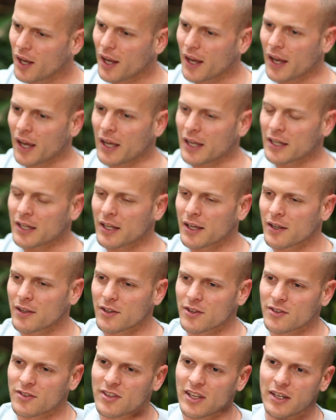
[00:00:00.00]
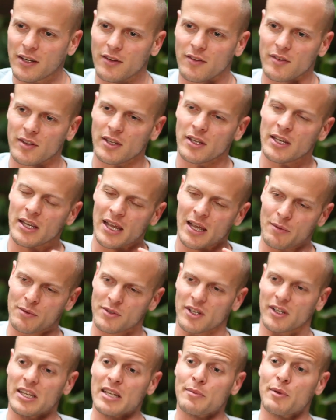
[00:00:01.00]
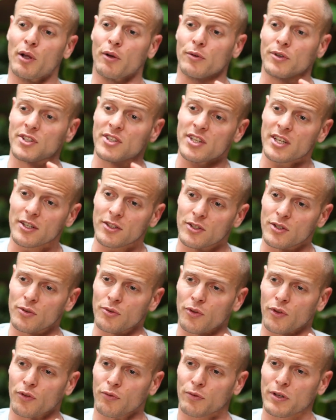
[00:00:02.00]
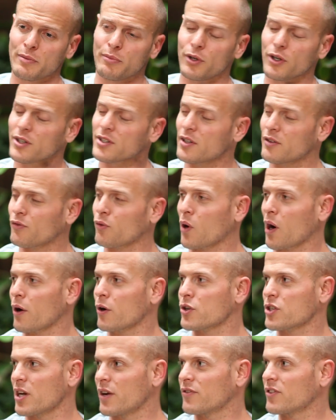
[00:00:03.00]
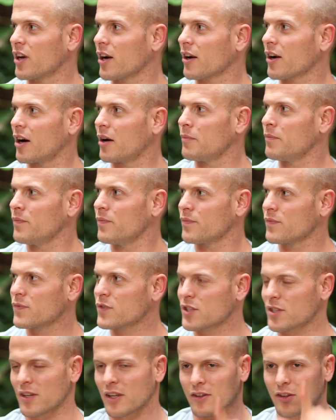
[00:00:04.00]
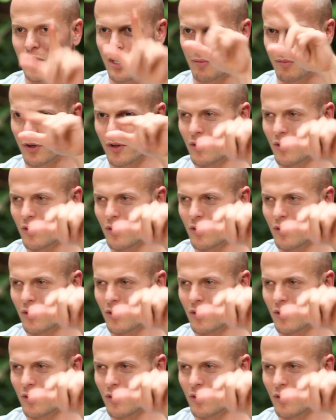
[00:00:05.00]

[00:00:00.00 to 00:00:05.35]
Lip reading: And send the Amazon email receipt to 3books@4hourchef.com. Just like the number.